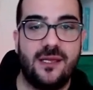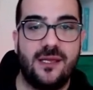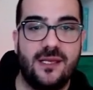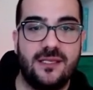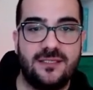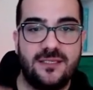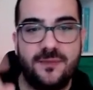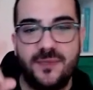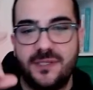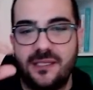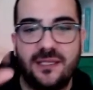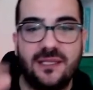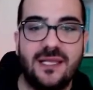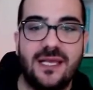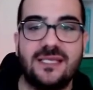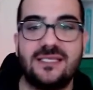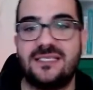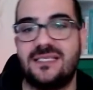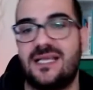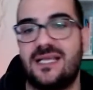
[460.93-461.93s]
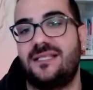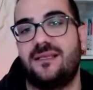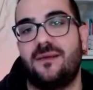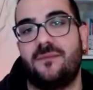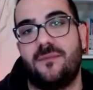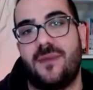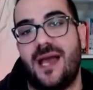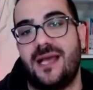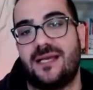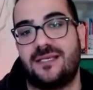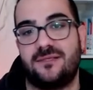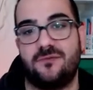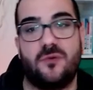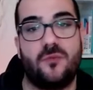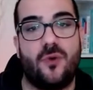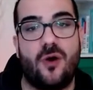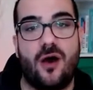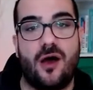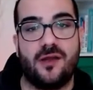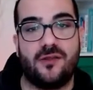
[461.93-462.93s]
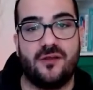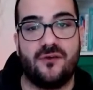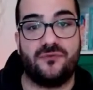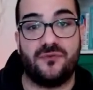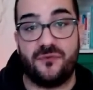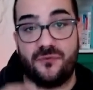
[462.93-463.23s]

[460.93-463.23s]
is a bit less than the maximum height of